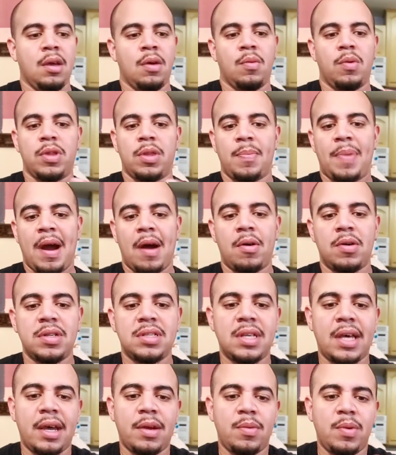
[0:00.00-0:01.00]
with the
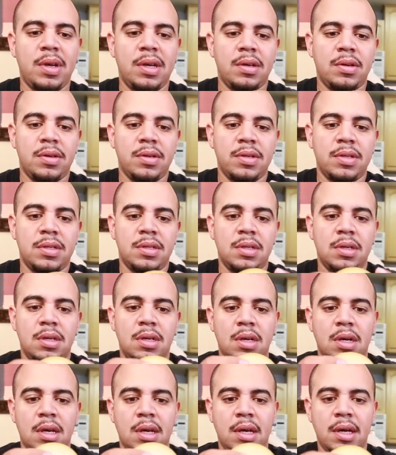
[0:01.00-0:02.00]
Powerslide wheels,
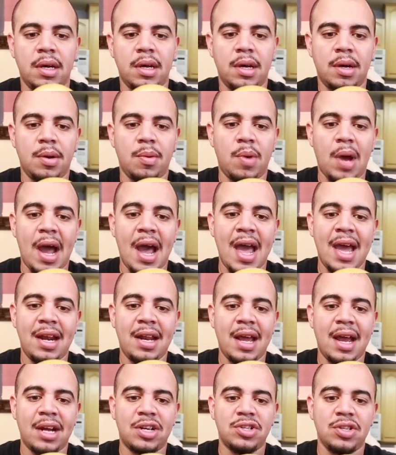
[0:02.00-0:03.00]
I had
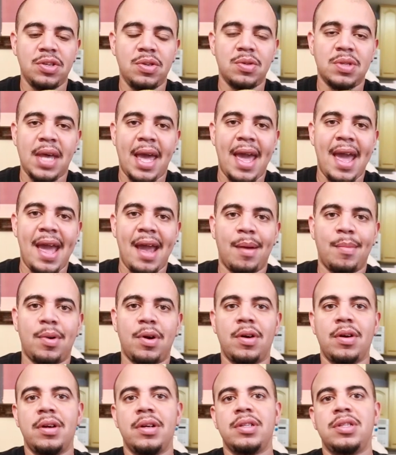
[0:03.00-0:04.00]
to actually use a
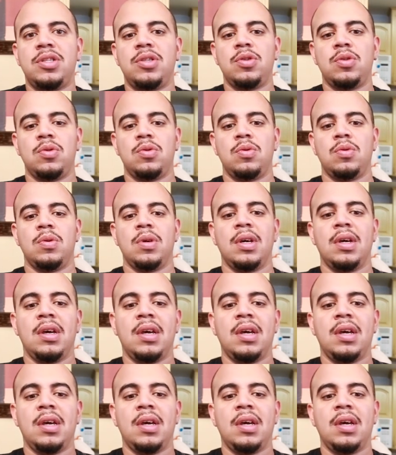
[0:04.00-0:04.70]
hammer to